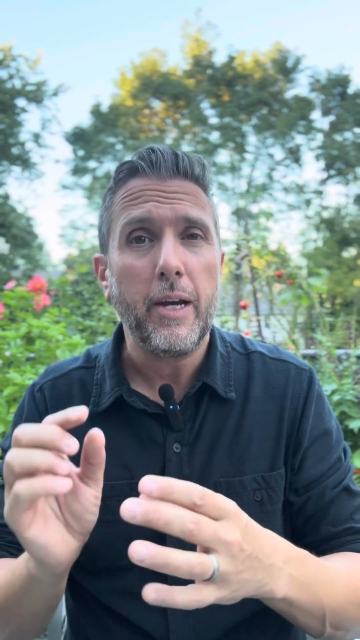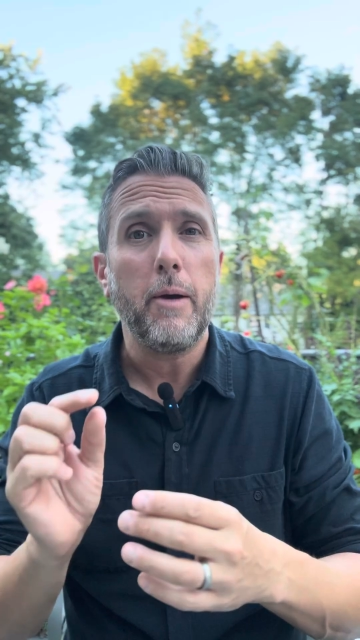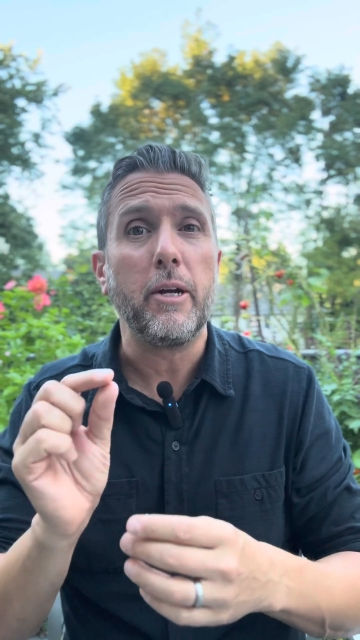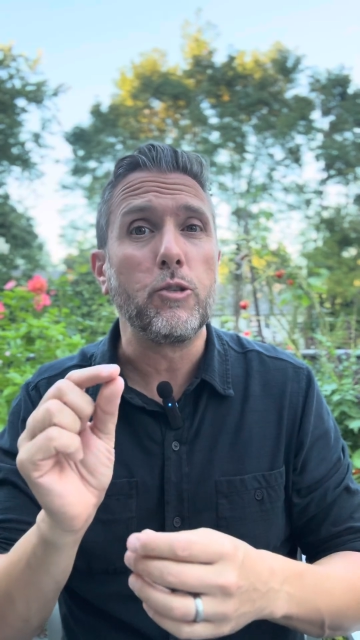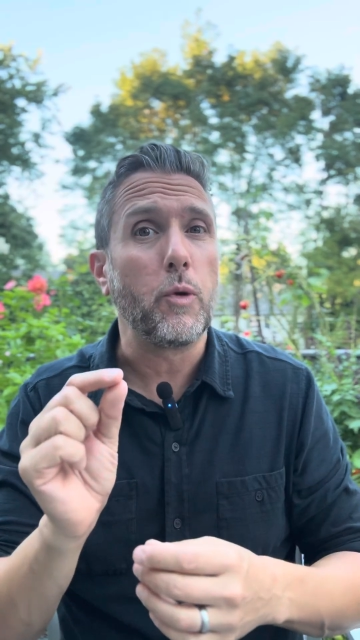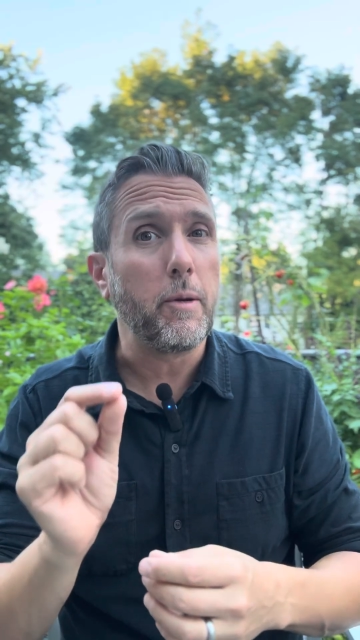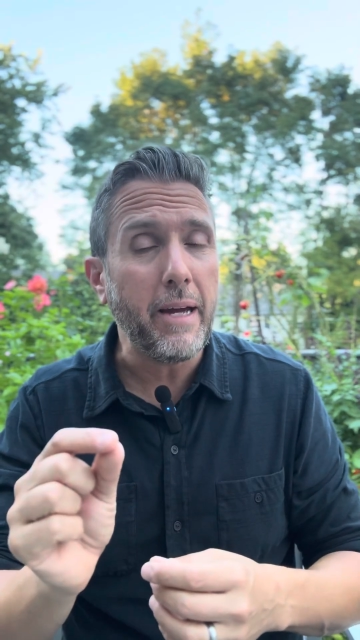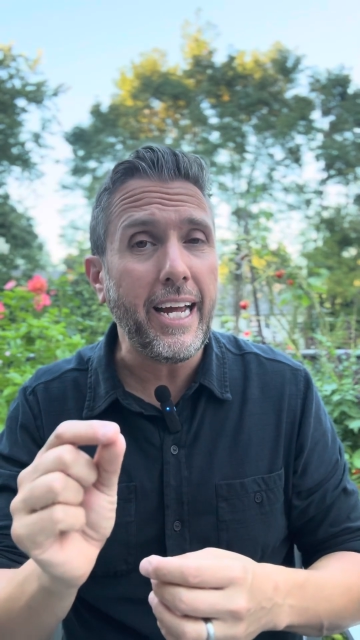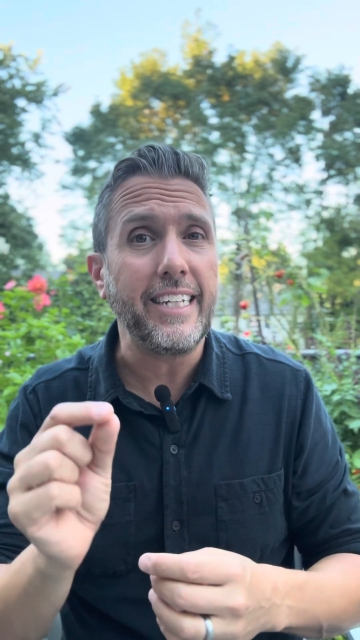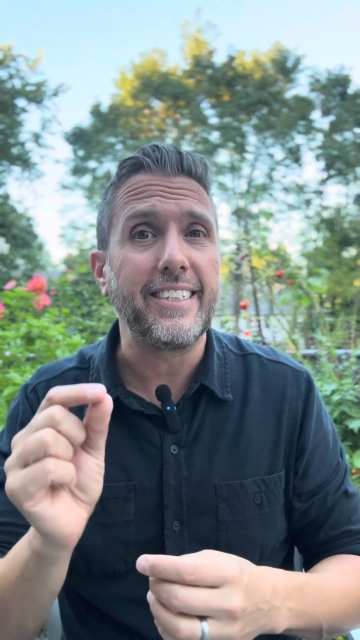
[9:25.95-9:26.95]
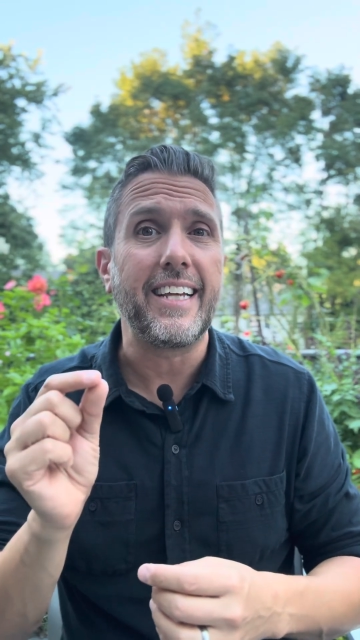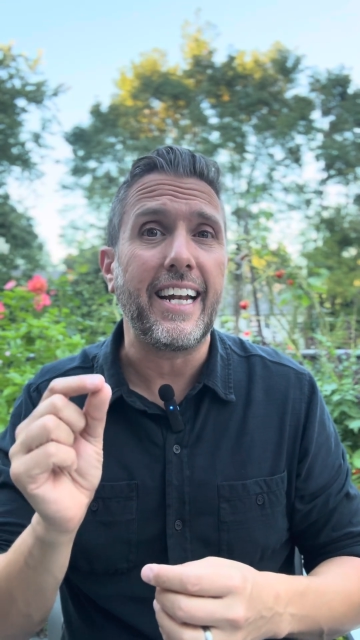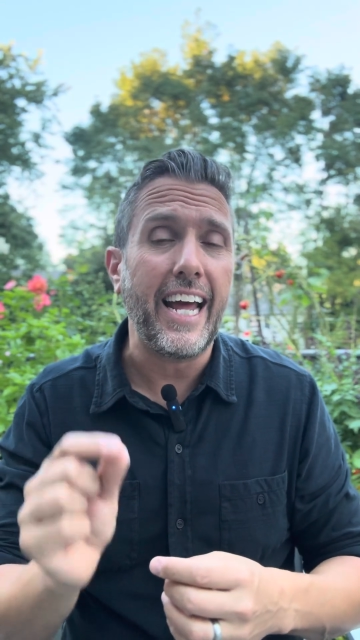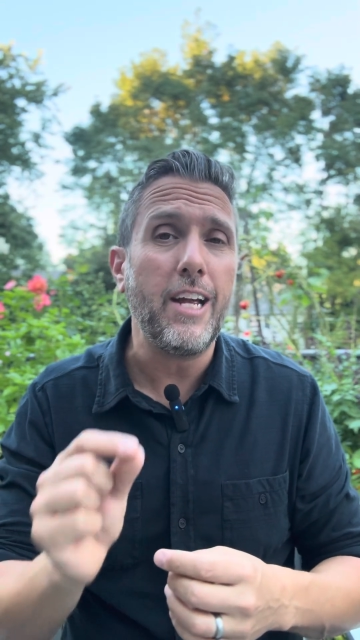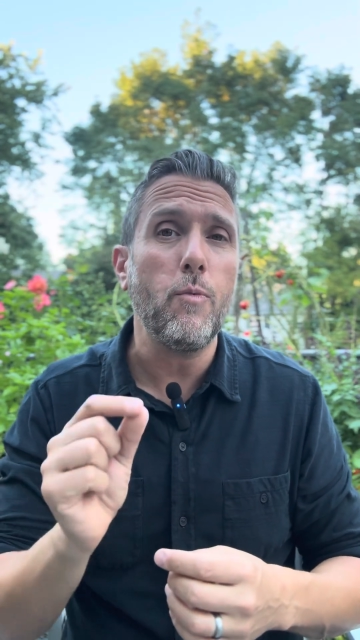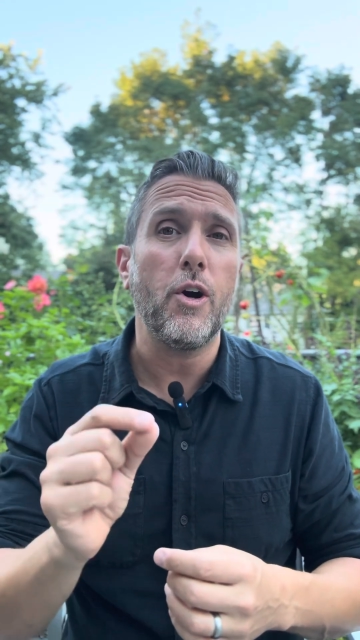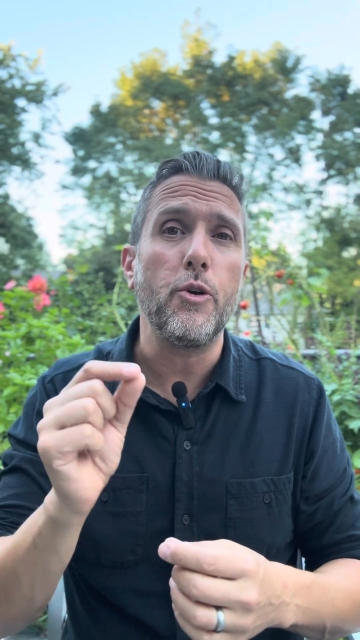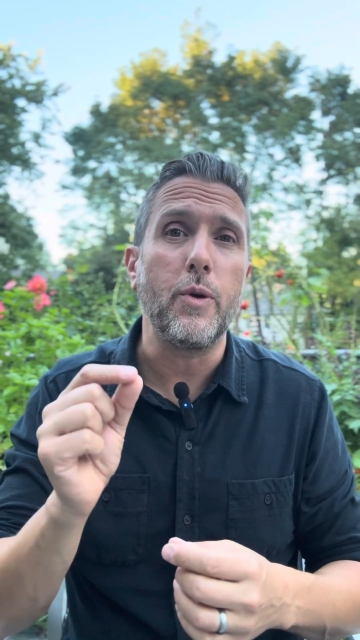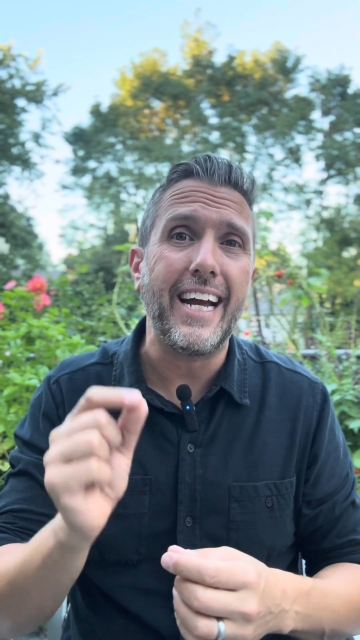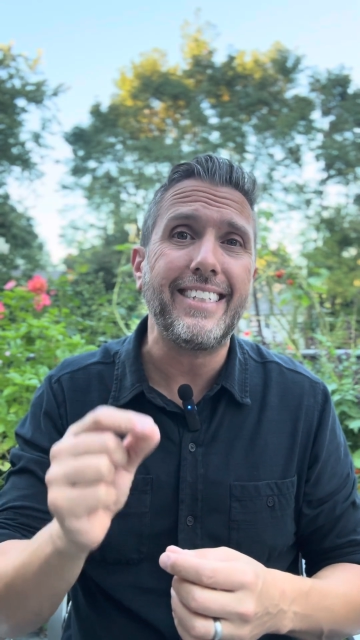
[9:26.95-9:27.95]
Because what it means is that anyone
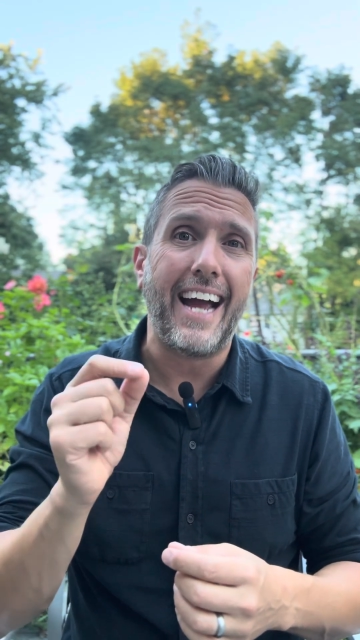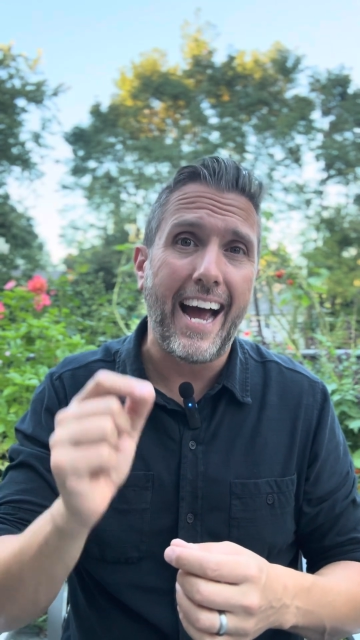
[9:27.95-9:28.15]
who gets